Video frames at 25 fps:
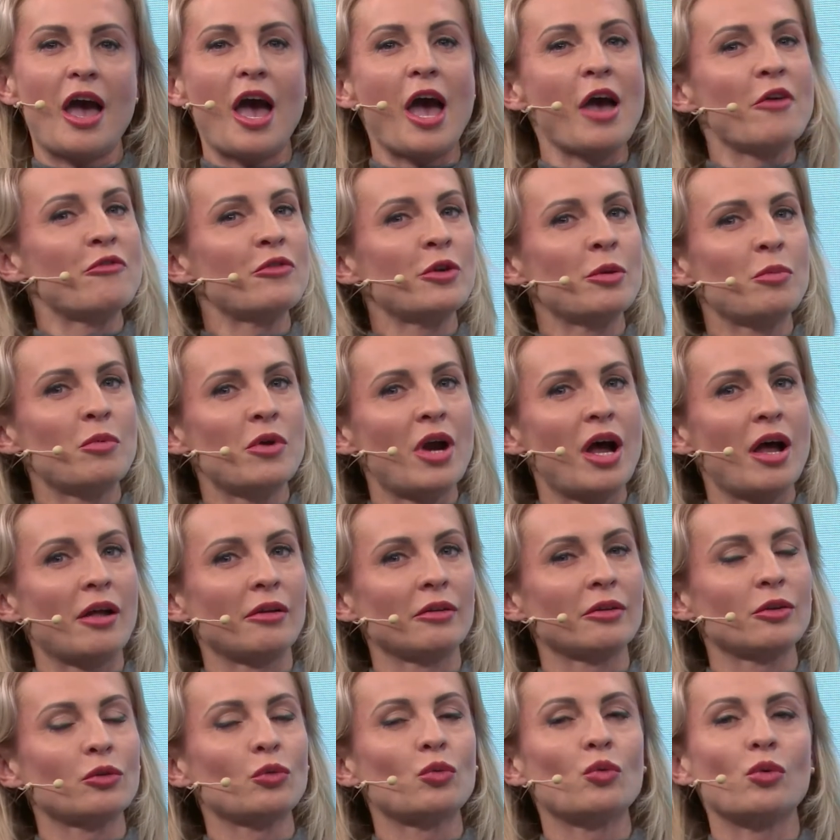Every
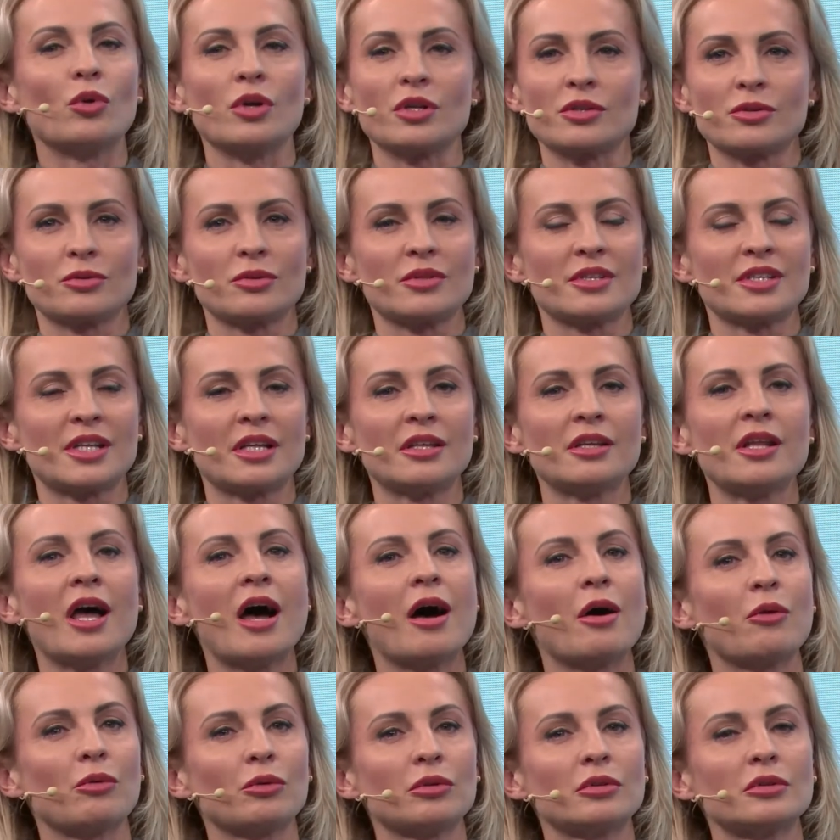brand wants to stand
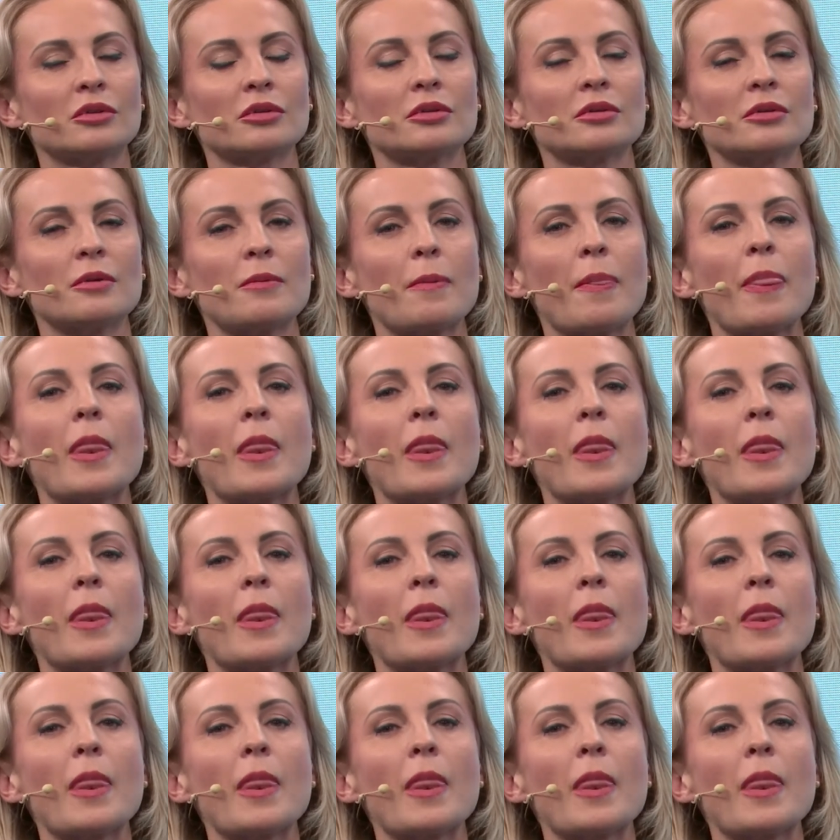out.